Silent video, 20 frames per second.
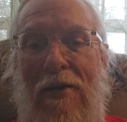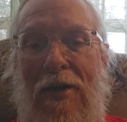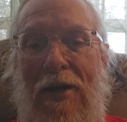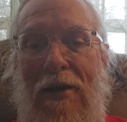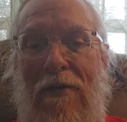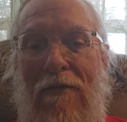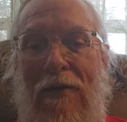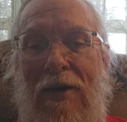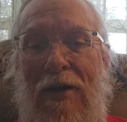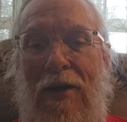
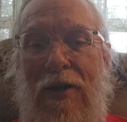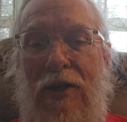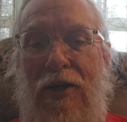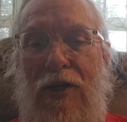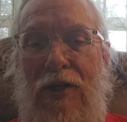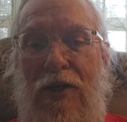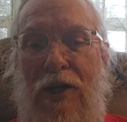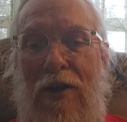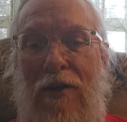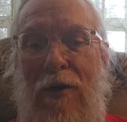Niven and
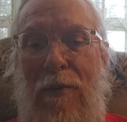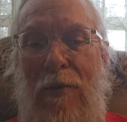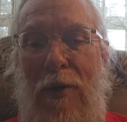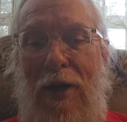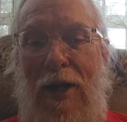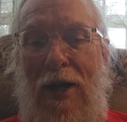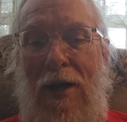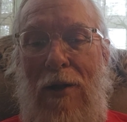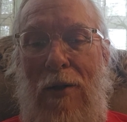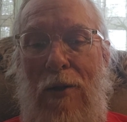Jerry
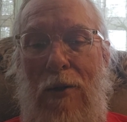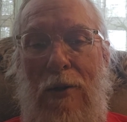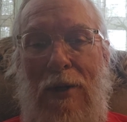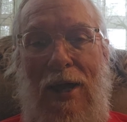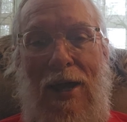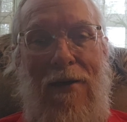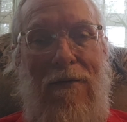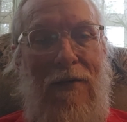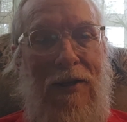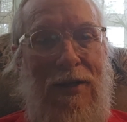Purnell, who
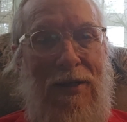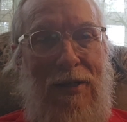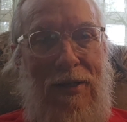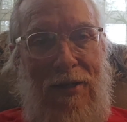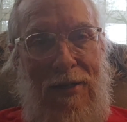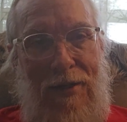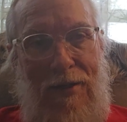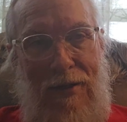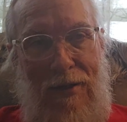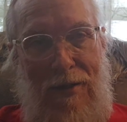gave
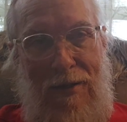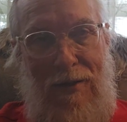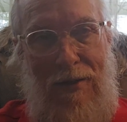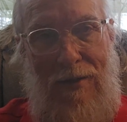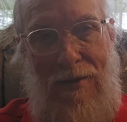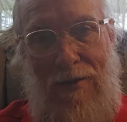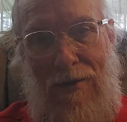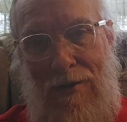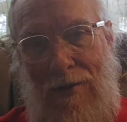us